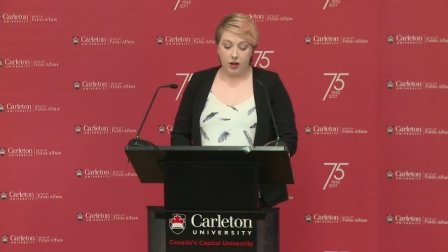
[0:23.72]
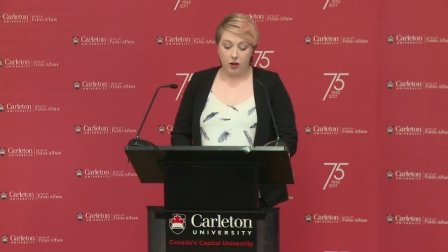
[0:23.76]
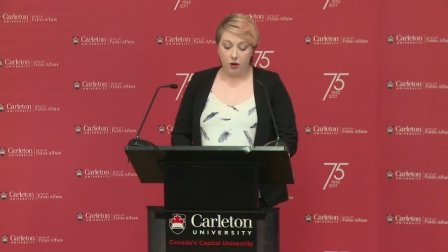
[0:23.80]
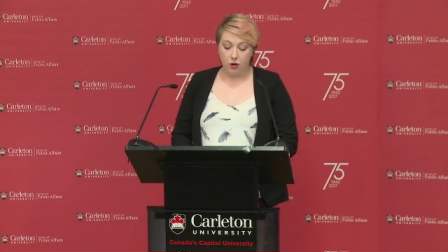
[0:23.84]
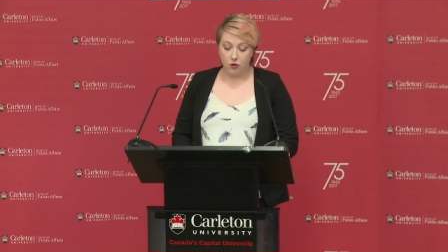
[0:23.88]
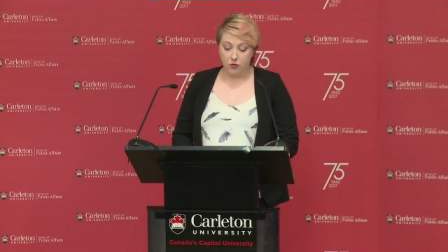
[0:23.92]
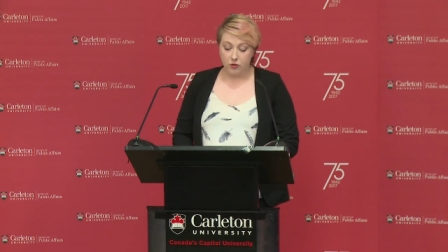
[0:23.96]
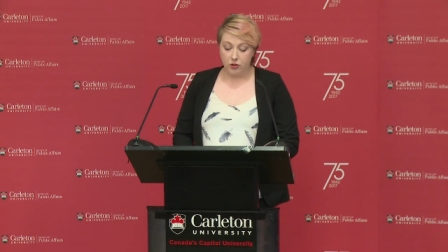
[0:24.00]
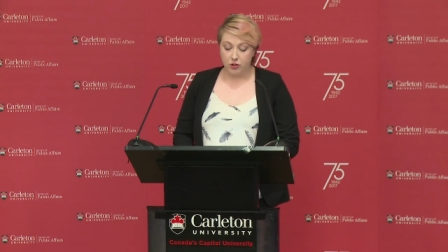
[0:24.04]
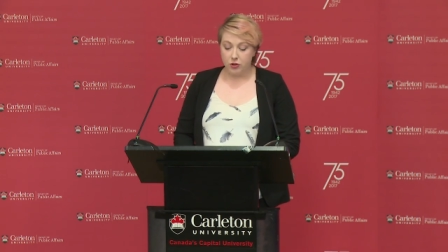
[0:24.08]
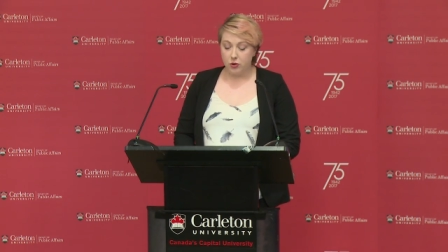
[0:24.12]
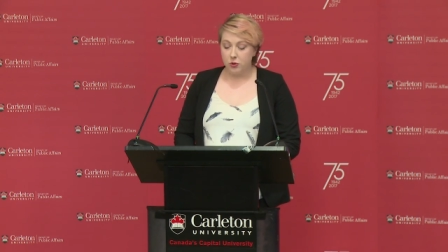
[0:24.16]

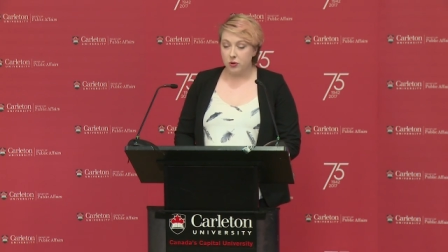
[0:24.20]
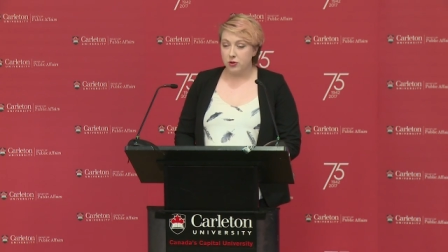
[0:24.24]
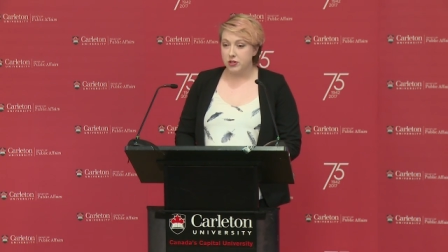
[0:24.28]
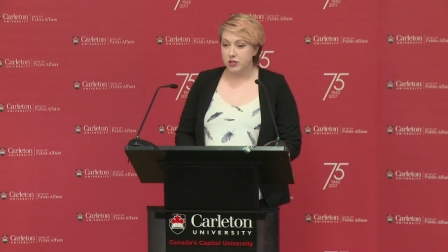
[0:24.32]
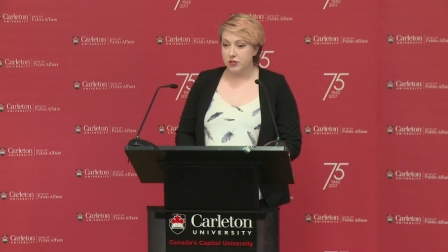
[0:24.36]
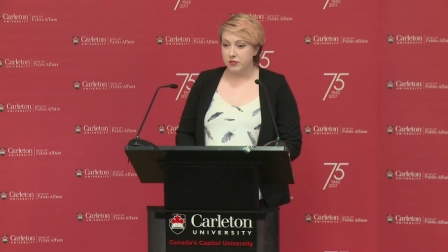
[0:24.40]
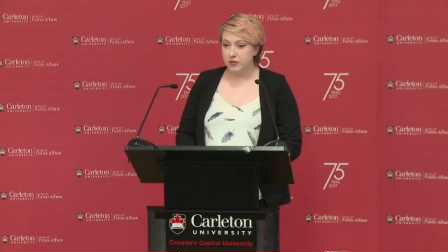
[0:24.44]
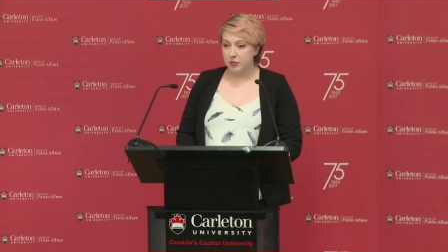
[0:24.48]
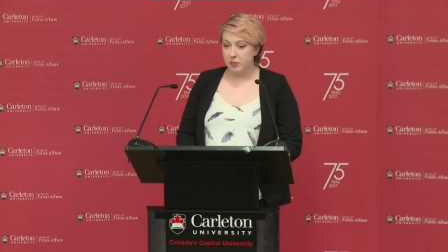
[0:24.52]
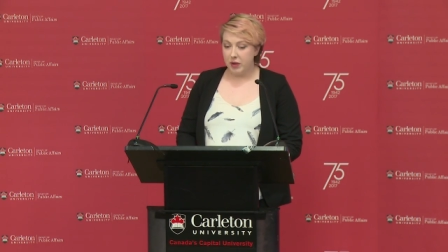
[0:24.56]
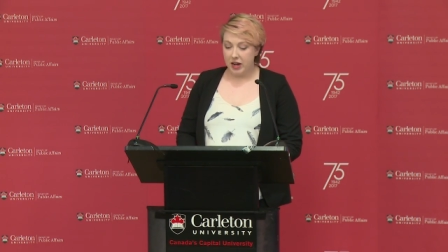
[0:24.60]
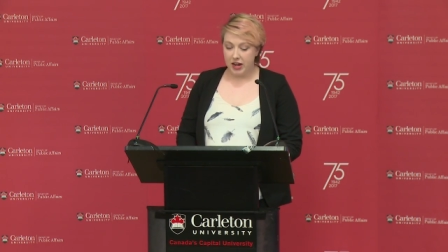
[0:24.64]
Over the
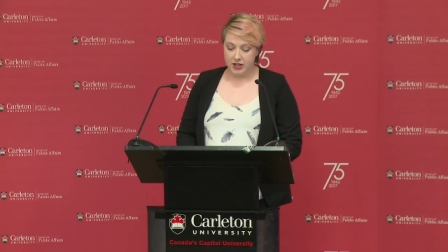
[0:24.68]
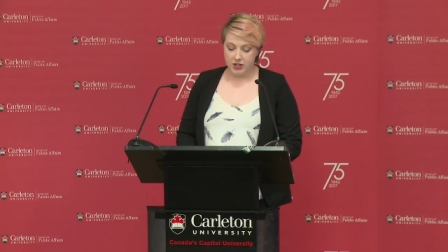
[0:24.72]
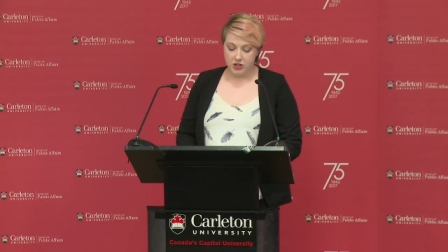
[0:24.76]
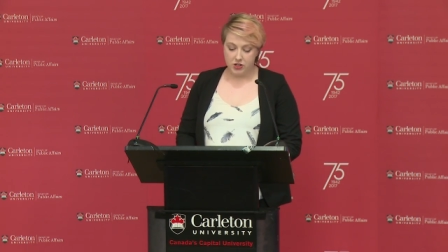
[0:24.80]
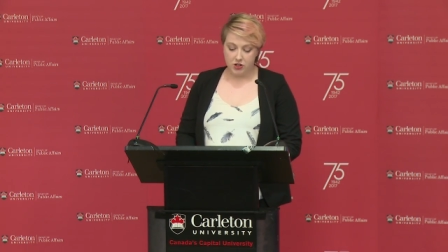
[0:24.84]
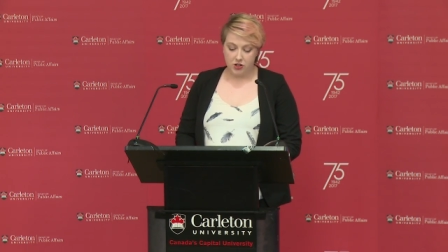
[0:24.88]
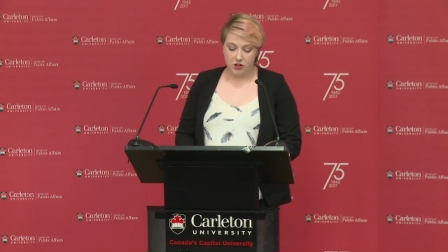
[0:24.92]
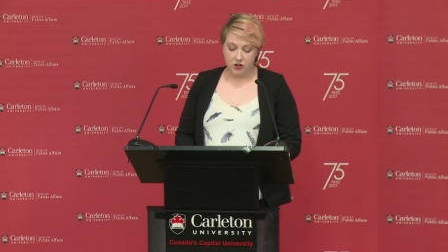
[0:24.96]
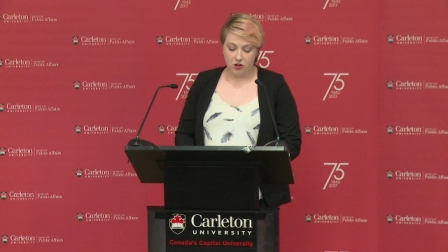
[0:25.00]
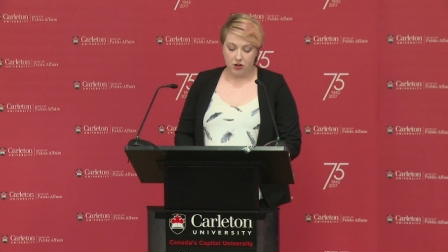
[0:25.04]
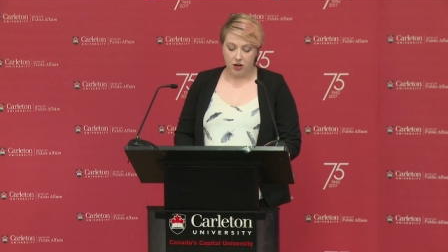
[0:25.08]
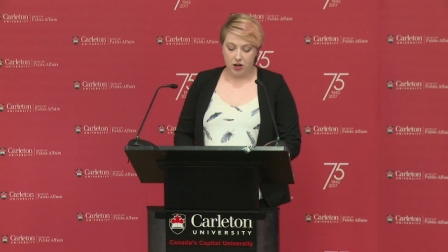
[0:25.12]
course of the
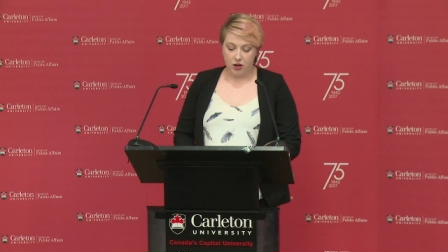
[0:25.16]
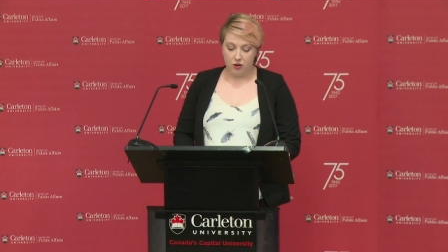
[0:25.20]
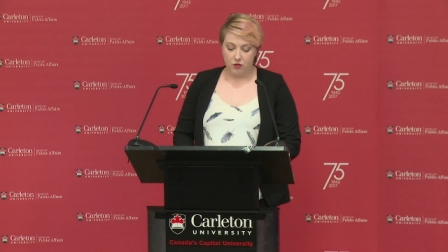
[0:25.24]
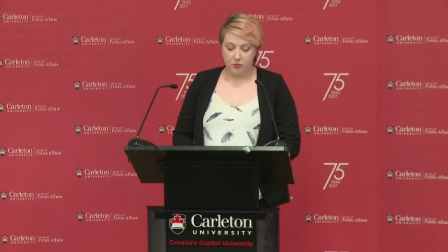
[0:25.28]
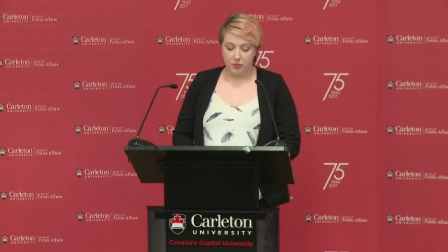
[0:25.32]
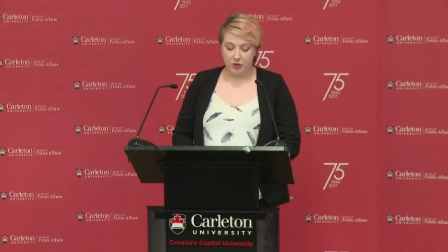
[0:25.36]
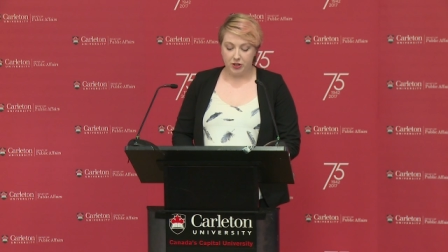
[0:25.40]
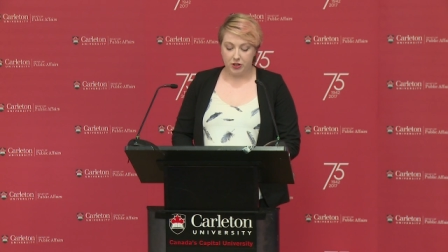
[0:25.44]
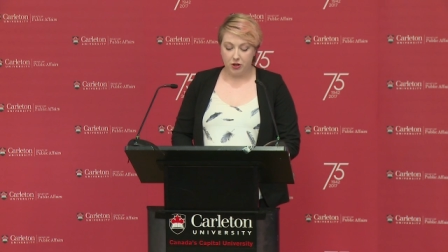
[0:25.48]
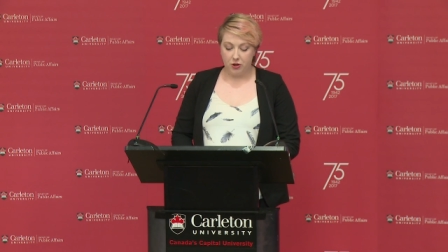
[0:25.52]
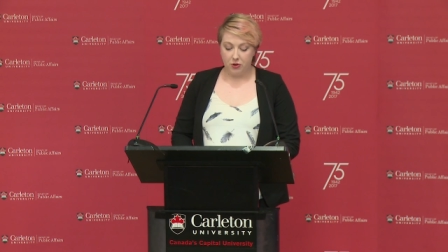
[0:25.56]
past year, I've been